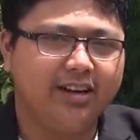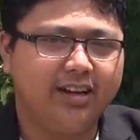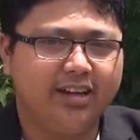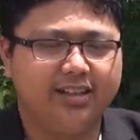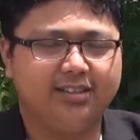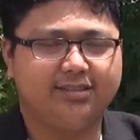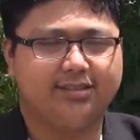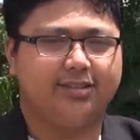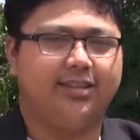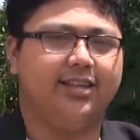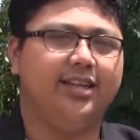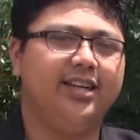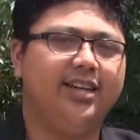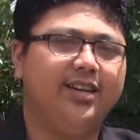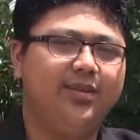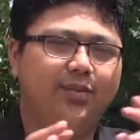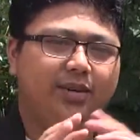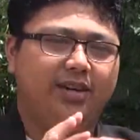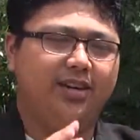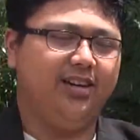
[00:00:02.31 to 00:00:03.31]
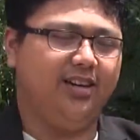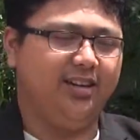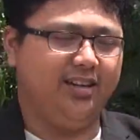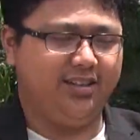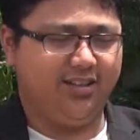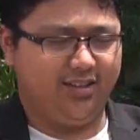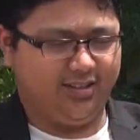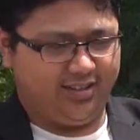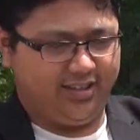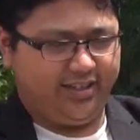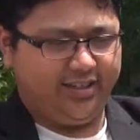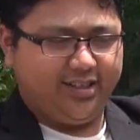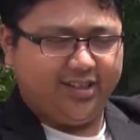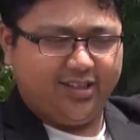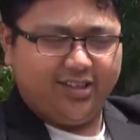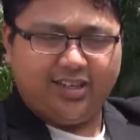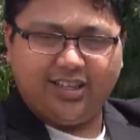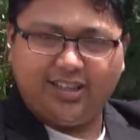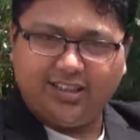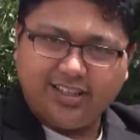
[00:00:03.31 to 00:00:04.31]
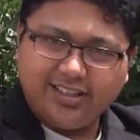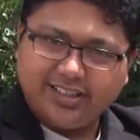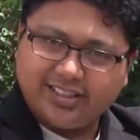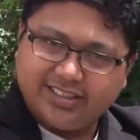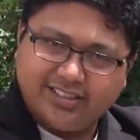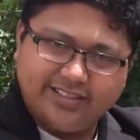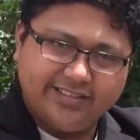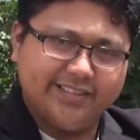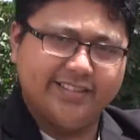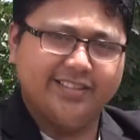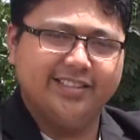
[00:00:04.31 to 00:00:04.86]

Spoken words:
and today we're gonna take a look at this.